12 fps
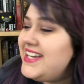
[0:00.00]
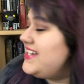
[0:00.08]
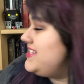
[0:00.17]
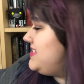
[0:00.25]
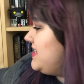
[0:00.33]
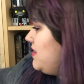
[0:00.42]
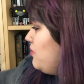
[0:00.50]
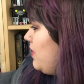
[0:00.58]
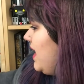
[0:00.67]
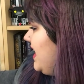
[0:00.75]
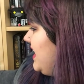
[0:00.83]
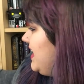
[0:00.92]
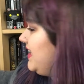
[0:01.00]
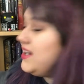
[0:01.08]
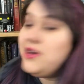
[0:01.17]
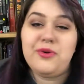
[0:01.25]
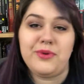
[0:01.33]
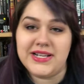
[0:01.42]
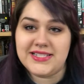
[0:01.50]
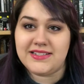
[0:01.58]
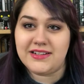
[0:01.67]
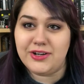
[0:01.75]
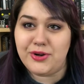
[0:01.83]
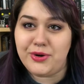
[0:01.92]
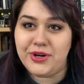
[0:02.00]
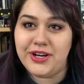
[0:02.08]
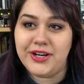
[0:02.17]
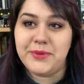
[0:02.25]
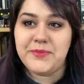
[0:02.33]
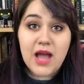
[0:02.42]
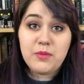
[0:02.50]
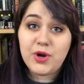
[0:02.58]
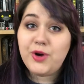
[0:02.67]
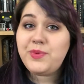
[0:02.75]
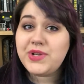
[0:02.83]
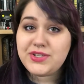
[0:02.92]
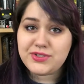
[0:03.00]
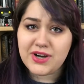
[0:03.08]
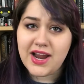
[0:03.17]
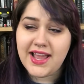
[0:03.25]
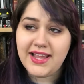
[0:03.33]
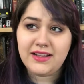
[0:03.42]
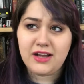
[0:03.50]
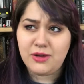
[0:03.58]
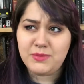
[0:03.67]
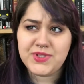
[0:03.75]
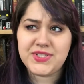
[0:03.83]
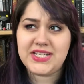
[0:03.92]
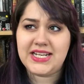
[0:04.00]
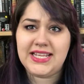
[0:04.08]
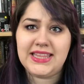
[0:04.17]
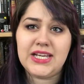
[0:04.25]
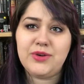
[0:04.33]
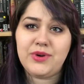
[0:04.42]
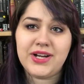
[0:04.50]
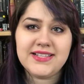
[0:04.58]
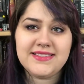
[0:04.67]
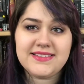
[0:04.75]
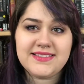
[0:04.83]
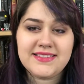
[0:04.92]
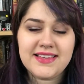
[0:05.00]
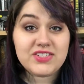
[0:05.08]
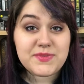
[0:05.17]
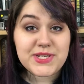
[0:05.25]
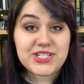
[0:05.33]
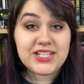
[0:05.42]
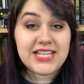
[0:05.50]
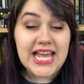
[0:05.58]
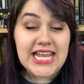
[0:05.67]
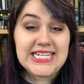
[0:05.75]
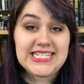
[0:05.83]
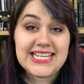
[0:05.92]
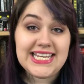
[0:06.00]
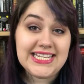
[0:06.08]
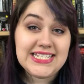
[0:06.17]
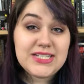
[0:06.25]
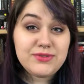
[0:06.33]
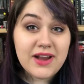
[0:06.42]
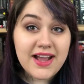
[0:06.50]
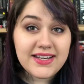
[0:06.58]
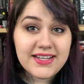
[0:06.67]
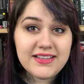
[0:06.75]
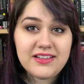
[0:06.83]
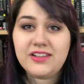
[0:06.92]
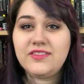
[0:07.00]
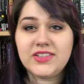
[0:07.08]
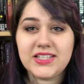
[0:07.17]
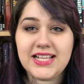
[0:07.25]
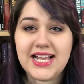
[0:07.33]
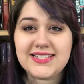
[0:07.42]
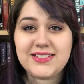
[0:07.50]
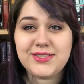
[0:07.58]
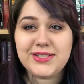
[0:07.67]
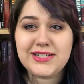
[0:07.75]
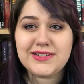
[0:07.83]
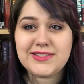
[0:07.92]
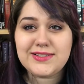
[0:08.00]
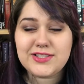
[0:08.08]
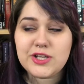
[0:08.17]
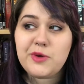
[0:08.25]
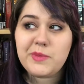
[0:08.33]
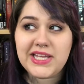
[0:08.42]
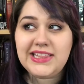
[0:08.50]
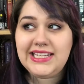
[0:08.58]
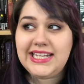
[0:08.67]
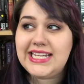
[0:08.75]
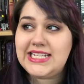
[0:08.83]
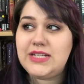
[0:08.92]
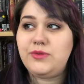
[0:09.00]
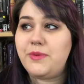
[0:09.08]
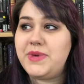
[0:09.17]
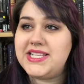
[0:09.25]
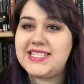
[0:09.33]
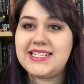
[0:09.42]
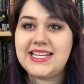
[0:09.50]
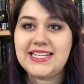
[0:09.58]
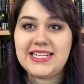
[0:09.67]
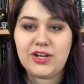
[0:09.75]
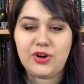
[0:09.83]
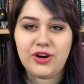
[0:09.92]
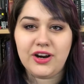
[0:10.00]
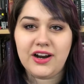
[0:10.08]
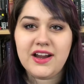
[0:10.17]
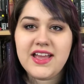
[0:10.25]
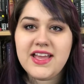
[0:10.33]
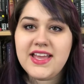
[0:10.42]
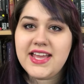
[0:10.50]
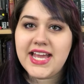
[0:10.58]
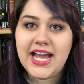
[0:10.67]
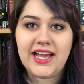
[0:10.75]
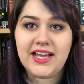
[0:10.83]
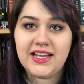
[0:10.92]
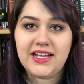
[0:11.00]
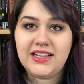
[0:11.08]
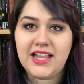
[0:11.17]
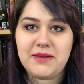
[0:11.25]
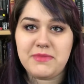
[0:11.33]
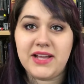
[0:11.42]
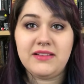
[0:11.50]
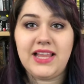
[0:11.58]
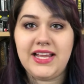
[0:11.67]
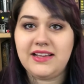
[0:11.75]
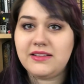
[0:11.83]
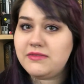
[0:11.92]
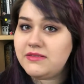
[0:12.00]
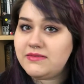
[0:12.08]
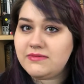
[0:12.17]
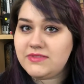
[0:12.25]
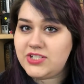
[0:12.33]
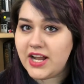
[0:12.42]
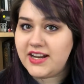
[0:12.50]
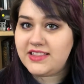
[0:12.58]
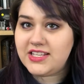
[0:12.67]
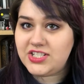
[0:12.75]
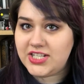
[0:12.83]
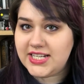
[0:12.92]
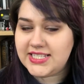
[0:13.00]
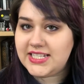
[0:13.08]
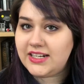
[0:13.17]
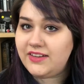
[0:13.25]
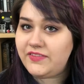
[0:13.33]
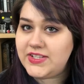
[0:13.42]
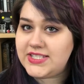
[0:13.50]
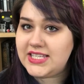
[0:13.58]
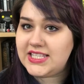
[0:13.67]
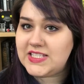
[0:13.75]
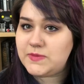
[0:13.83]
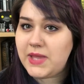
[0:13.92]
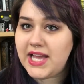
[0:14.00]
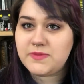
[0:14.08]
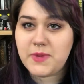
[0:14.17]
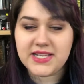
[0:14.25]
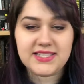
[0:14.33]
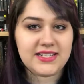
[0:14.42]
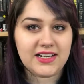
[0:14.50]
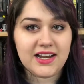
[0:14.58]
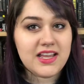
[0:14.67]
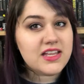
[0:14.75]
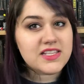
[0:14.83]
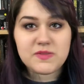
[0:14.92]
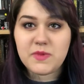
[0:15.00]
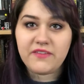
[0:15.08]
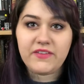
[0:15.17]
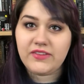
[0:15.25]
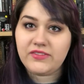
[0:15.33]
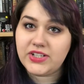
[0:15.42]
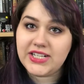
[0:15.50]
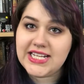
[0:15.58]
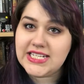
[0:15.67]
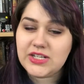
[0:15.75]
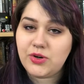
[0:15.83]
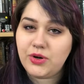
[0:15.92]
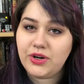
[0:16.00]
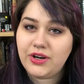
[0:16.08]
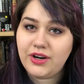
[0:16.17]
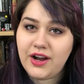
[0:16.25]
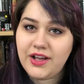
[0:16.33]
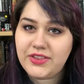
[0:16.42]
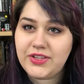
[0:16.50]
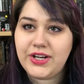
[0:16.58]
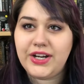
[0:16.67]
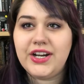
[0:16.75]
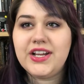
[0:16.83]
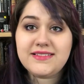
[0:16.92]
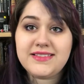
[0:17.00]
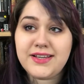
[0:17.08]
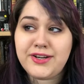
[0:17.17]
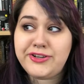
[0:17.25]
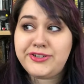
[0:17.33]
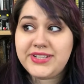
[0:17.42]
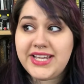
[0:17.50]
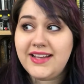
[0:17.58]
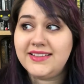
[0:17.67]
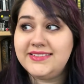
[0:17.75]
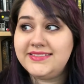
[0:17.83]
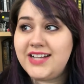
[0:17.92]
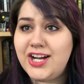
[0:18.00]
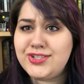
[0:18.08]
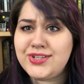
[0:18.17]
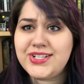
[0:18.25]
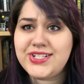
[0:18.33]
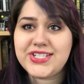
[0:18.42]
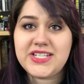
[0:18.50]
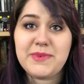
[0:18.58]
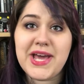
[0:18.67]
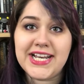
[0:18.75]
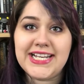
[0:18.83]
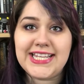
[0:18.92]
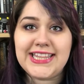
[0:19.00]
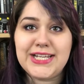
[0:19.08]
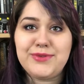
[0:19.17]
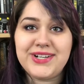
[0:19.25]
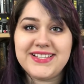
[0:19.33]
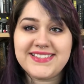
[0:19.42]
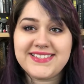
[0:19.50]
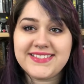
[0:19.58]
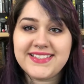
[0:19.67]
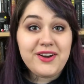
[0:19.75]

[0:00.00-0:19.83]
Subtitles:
It's a YA Western horror. I'm open to trying almost anything once. I've especially gotten into indie writing over the last 2 years or so, mainly indie romance and indie horror. A lot of my, like, Jonathan Jan's here, if you see these black spines here. It's my favorite indie horror author. So yeah, I'll try just about anything once.